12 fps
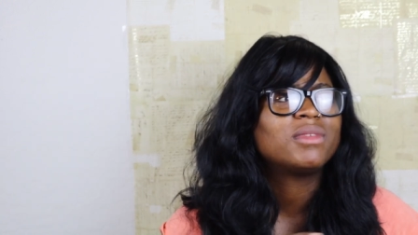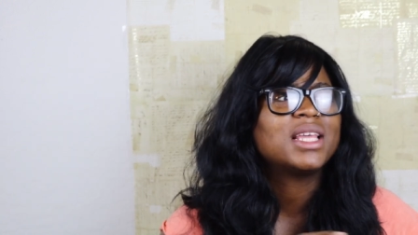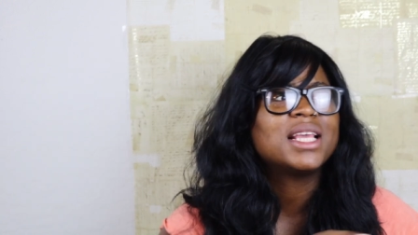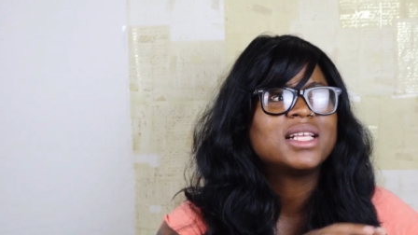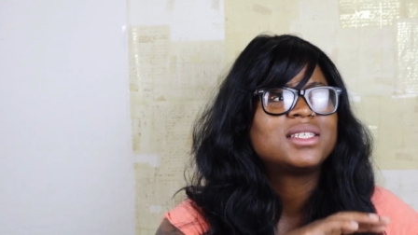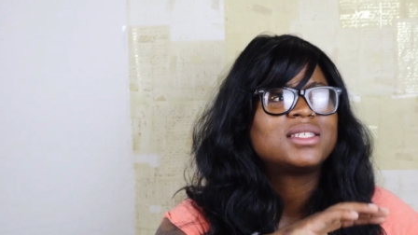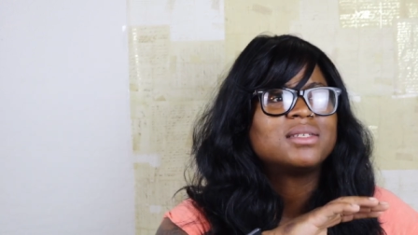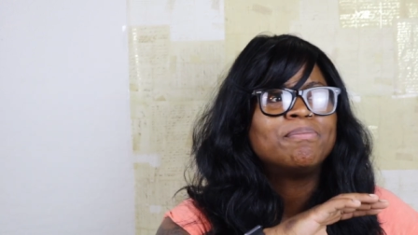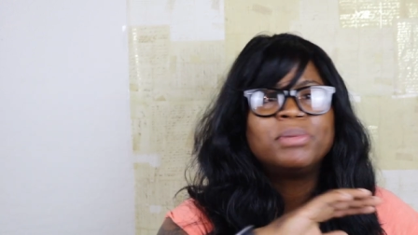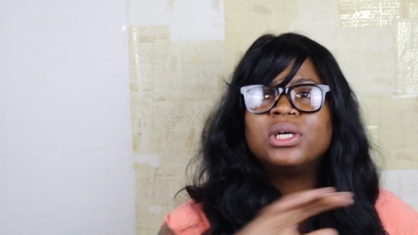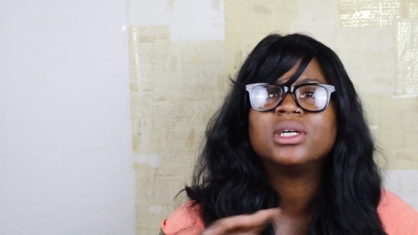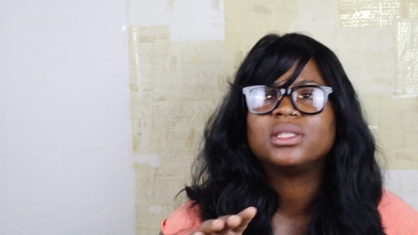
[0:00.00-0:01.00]
it's
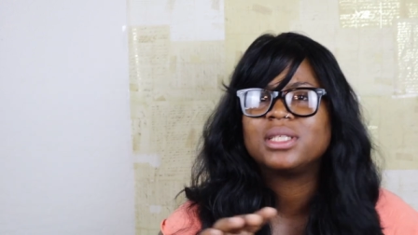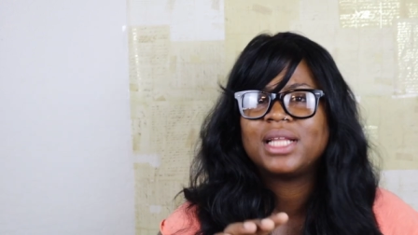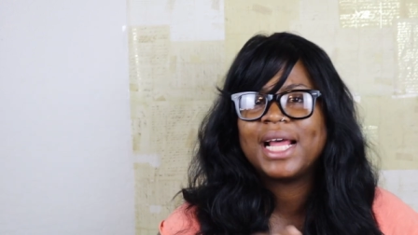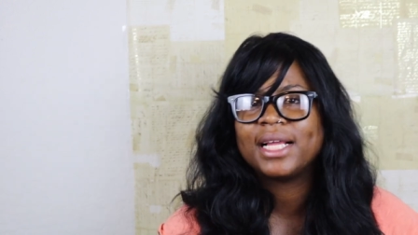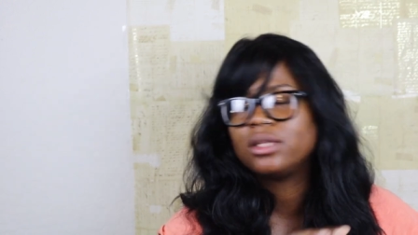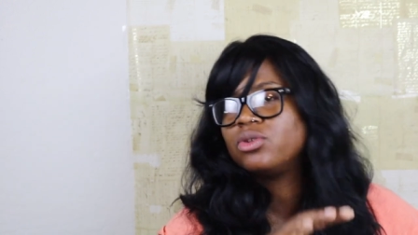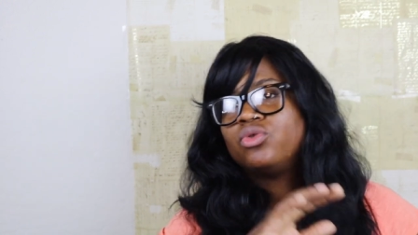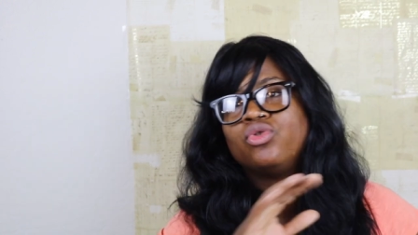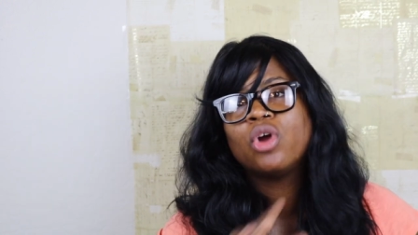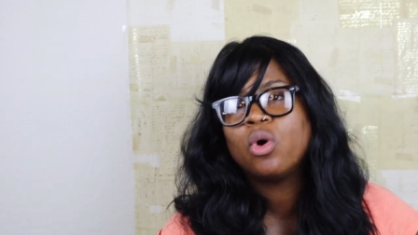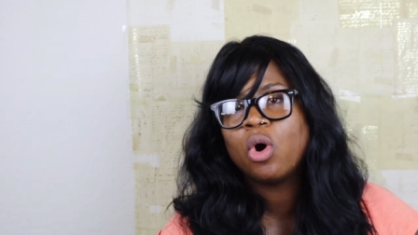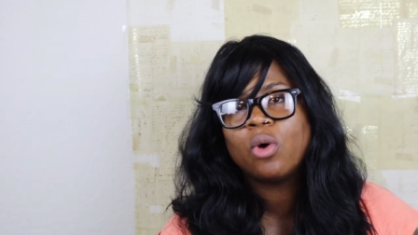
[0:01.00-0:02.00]
booked, like
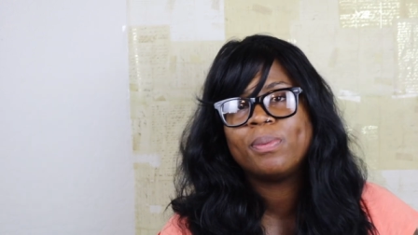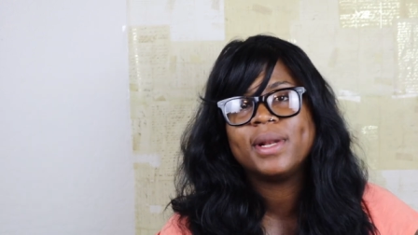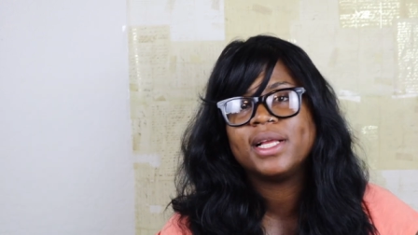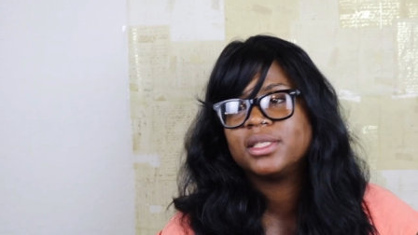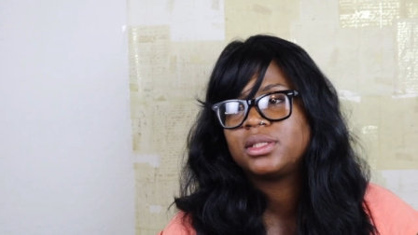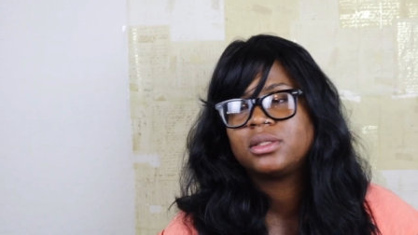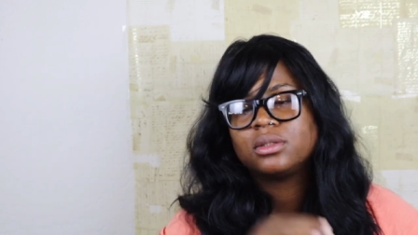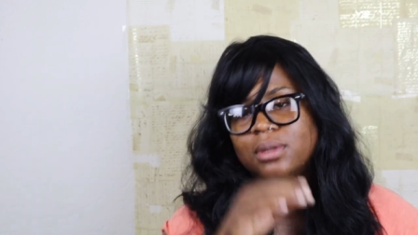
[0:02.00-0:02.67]
no openings.